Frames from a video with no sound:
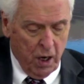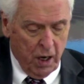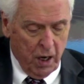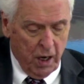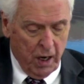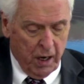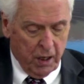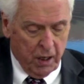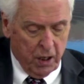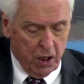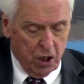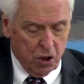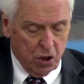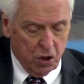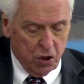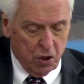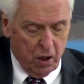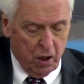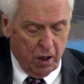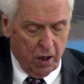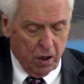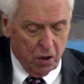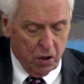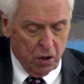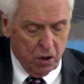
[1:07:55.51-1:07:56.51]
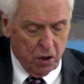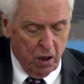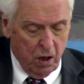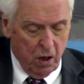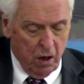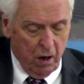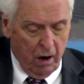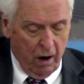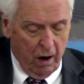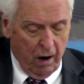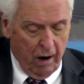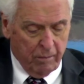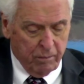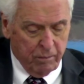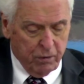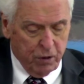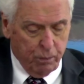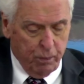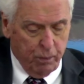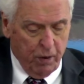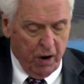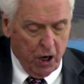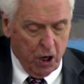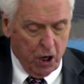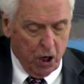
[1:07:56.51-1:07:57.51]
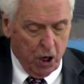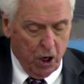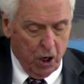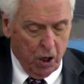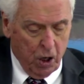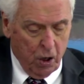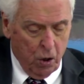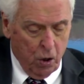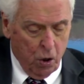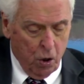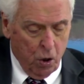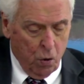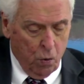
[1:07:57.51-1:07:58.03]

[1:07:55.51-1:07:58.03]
and these things I'm speaking